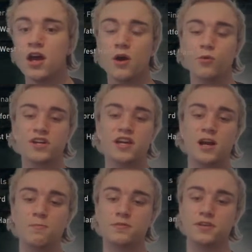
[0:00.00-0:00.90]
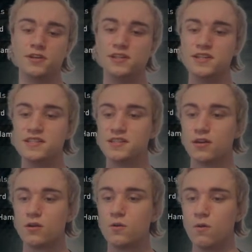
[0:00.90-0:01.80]
and we get up in this
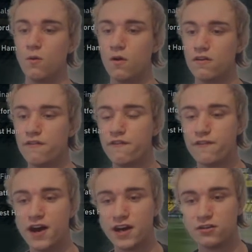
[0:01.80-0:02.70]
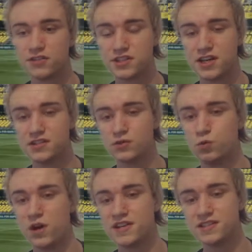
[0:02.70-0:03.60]
quarterfinals against
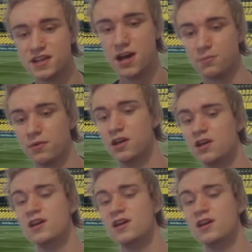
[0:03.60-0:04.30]
West Ham.